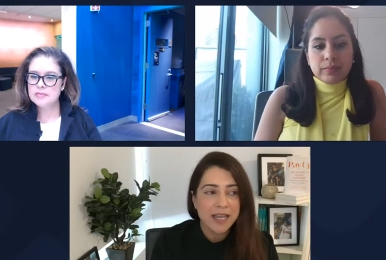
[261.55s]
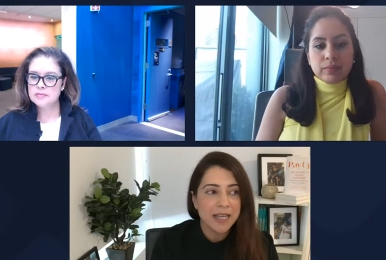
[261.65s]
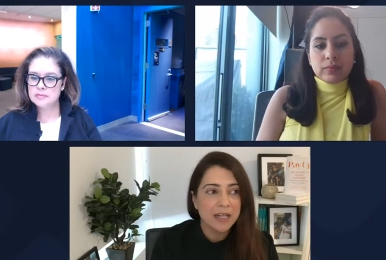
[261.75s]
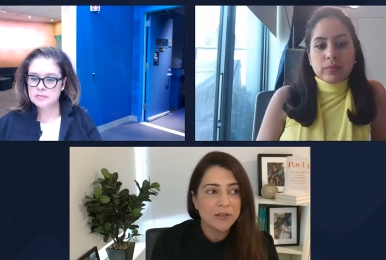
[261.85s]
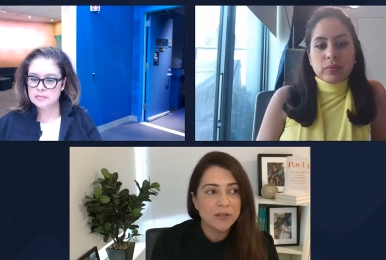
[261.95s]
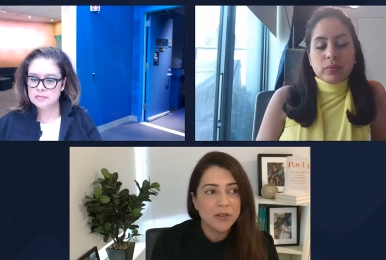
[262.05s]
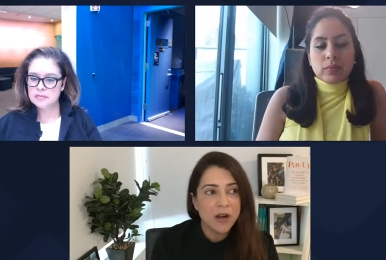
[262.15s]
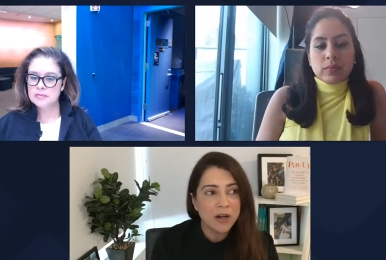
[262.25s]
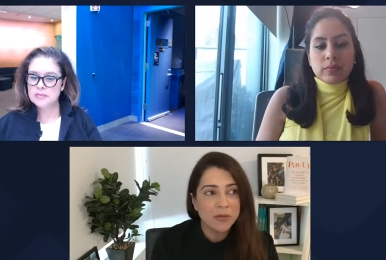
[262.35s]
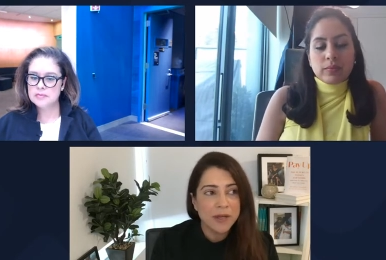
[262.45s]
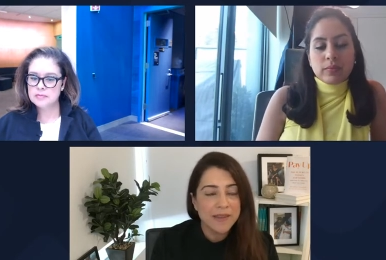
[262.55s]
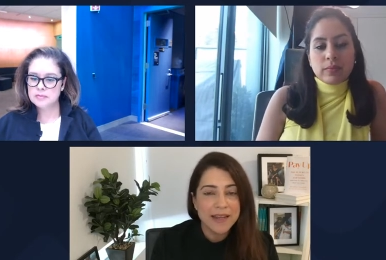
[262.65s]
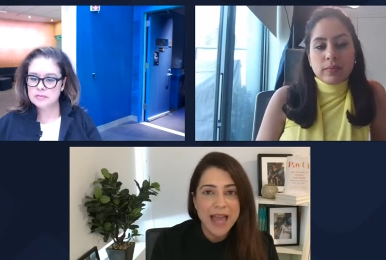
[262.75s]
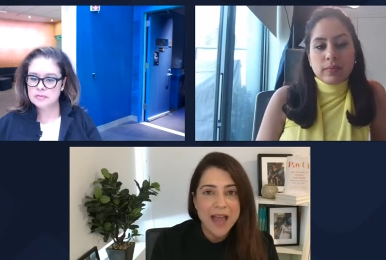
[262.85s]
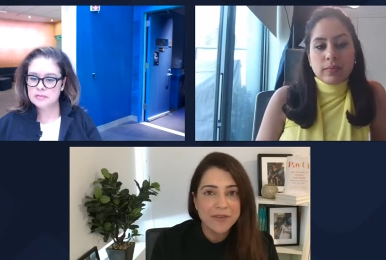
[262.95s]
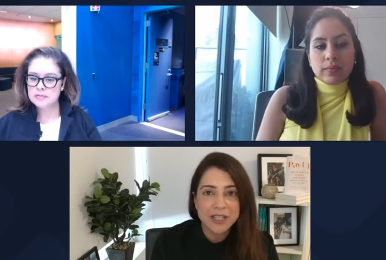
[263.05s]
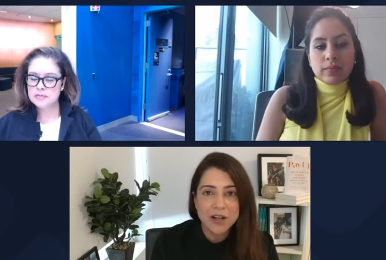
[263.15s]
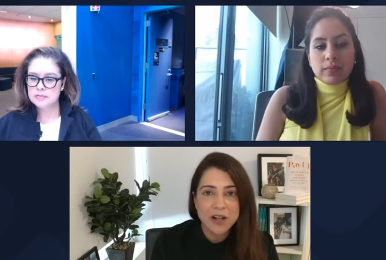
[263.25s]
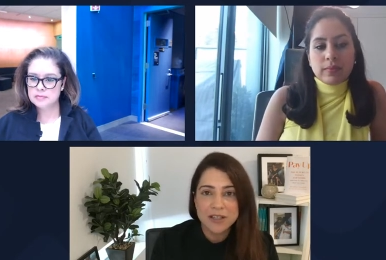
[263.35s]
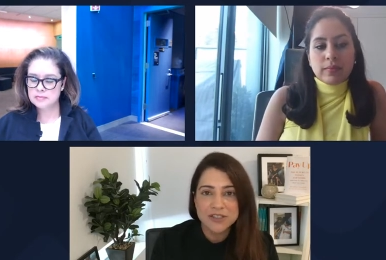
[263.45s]
Speaker 1: And I learned the hard way that having it
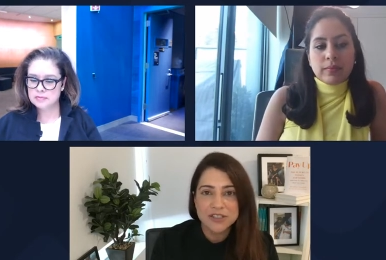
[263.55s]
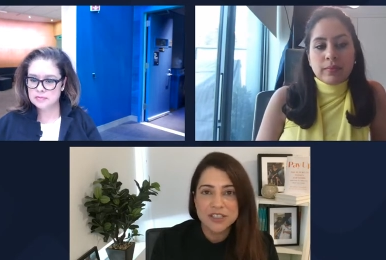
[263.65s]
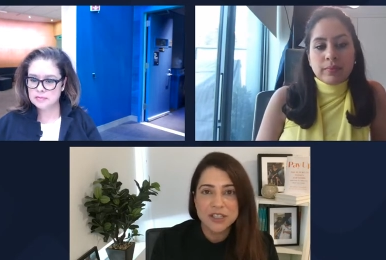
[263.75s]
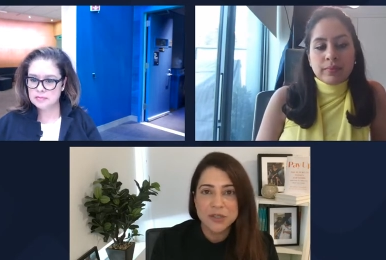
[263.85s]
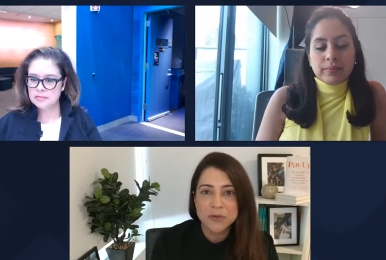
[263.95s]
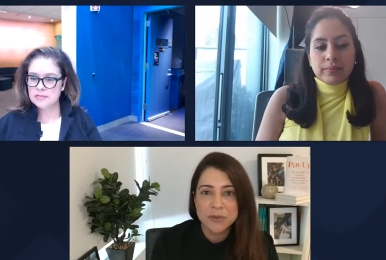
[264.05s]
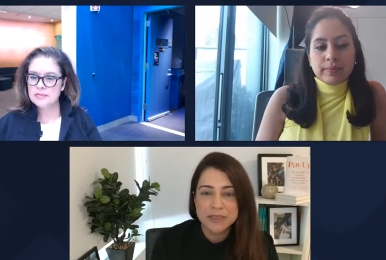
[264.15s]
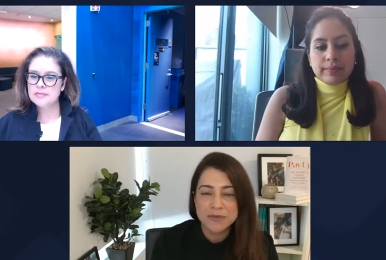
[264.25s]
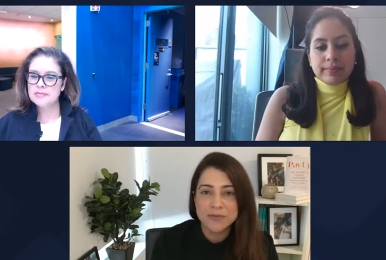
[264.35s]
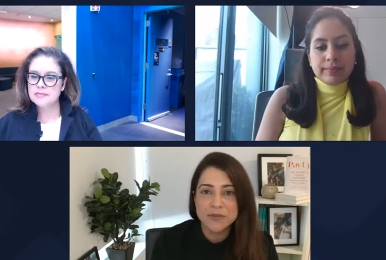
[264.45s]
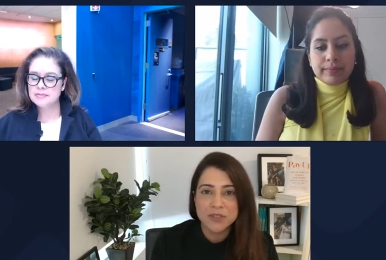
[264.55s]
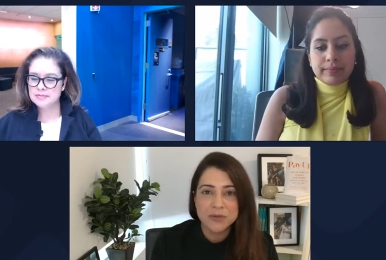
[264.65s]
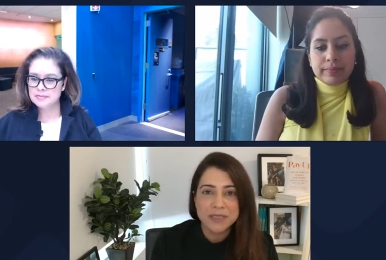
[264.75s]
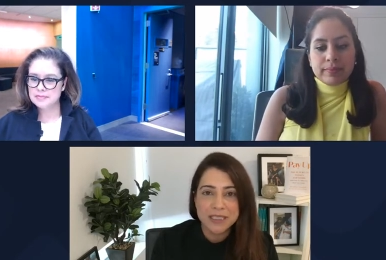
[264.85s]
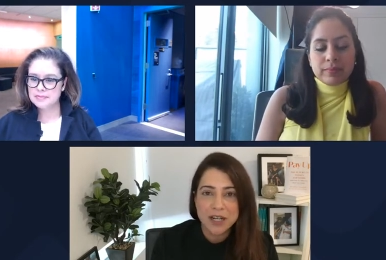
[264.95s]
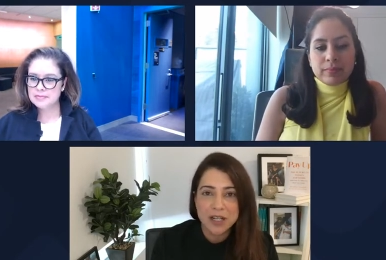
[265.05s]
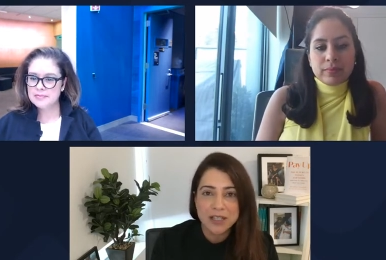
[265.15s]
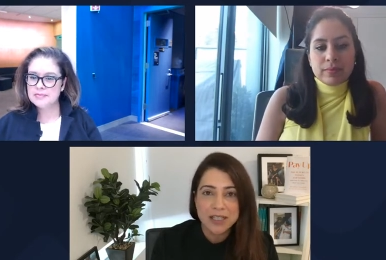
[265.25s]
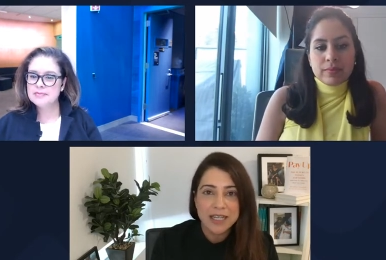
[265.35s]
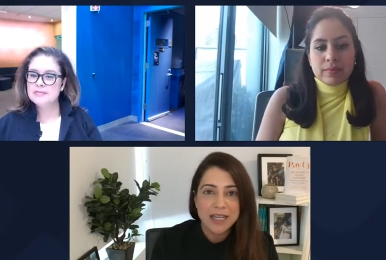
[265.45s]
all is just a euphemism for doing it all.